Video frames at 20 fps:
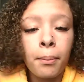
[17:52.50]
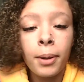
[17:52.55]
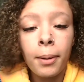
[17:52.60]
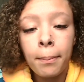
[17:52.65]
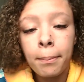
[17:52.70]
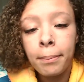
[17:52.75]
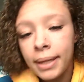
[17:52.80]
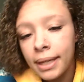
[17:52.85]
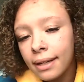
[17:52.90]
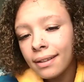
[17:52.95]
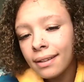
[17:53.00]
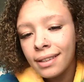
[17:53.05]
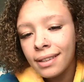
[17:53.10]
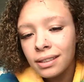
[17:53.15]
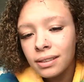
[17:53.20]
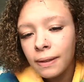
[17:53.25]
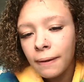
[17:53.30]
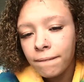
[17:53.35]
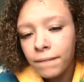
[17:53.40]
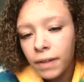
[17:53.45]
Be a
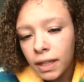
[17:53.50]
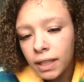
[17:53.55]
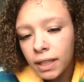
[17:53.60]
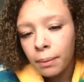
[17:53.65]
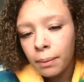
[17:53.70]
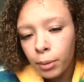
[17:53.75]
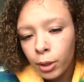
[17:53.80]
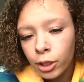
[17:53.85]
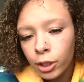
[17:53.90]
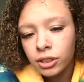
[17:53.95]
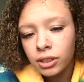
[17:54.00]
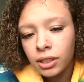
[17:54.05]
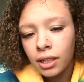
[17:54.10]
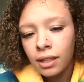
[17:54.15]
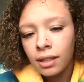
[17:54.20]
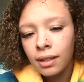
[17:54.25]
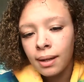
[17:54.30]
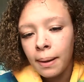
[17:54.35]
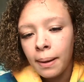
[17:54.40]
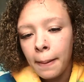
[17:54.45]
decent fucking
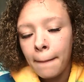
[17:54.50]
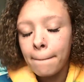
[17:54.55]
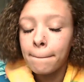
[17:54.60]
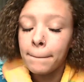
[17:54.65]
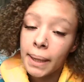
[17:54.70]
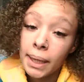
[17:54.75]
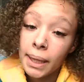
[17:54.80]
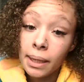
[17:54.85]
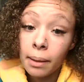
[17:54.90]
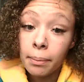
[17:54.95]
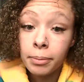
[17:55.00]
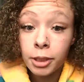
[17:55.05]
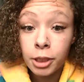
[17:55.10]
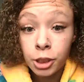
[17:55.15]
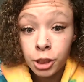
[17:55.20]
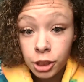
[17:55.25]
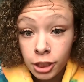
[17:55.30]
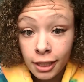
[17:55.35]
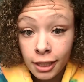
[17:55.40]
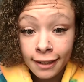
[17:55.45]
person. Pick up your
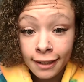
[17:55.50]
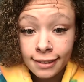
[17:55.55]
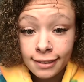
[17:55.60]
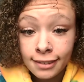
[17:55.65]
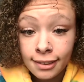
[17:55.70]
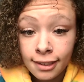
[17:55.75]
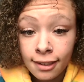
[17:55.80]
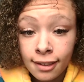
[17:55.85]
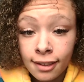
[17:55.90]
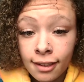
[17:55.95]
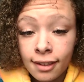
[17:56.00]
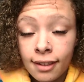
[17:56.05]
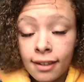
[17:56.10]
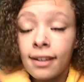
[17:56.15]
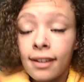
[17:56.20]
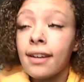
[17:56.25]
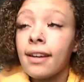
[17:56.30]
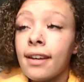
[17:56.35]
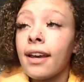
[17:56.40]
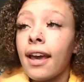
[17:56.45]
shit.
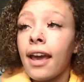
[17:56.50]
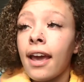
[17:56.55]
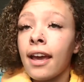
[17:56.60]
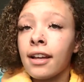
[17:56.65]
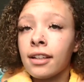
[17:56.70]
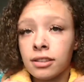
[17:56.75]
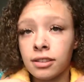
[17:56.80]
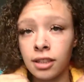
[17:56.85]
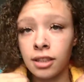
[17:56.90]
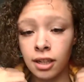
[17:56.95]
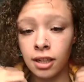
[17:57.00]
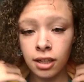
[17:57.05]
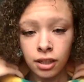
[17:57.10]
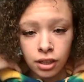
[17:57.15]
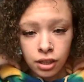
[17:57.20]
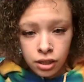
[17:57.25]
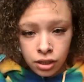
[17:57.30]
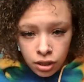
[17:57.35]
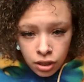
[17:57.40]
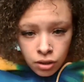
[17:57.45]
And,
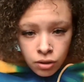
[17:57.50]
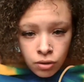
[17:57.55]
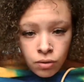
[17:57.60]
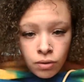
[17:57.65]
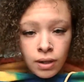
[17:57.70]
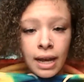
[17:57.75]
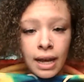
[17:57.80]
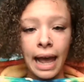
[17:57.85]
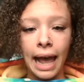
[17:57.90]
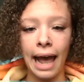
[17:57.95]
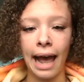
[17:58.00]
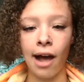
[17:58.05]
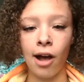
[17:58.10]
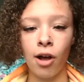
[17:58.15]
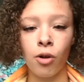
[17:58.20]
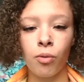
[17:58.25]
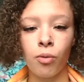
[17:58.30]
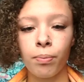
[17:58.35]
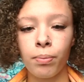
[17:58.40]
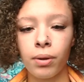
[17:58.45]

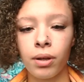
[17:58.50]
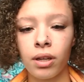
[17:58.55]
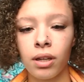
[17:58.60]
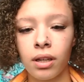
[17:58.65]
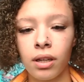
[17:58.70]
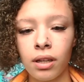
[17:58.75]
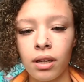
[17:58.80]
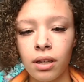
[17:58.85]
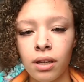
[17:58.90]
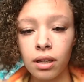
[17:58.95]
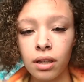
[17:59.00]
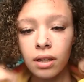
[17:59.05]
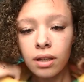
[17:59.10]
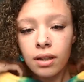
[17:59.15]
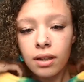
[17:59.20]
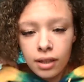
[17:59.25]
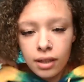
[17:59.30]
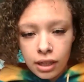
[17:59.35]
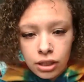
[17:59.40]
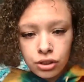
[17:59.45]
help
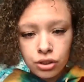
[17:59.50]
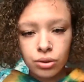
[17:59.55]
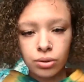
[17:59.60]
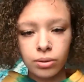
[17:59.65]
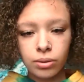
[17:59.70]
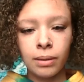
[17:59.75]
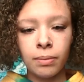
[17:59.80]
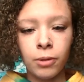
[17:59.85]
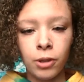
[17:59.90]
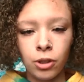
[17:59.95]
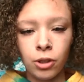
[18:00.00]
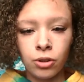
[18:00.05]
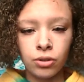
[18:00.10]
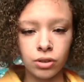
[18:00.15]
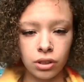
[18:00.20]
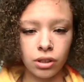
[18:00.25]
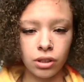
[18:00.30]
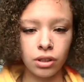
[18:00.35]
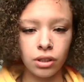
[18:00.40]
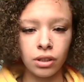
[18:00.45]
contribute
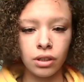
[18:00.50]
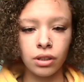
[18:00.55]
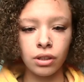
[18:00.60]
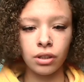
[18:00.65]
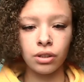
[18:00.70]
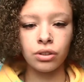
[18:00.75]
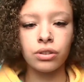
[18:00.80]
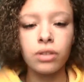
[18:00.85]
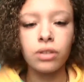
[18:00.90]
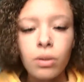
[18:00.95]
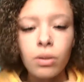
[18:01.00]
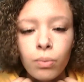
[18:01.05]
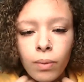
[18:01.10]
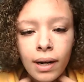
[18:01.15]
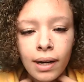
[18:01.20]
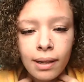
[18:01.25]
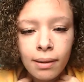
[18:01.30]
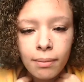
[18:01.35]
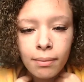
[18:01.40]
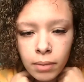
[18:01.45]
to what
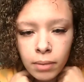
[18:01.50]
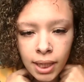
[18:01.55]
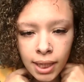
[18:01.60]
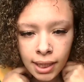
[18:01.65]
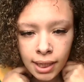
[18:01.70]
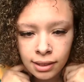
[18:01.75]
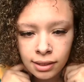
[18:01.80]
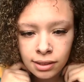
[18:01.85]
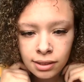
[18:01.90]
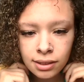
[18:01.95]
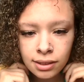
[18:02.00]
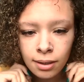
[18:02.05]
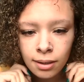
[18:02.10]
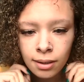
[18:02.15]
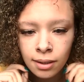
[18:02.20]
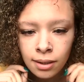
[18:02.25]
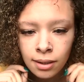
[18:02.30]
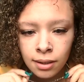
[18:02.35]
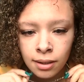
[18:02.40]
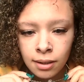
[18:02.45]
it means
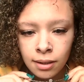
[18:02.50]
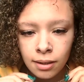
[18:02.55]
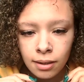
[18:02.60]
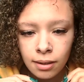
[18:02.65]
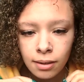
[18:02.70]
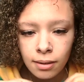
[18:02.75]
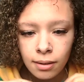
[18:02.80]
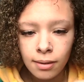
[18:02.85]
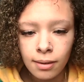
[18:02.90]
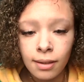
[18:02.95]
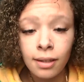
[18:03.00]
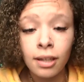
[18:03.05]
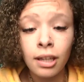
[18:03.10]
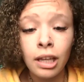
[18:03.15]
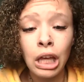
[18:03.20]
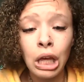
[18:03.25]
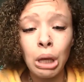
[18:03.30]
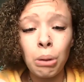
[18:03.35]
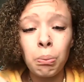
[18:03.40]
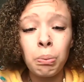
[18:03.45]
to
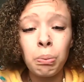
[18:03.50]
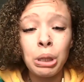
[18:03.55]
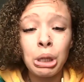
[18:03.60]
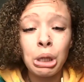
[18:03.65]
be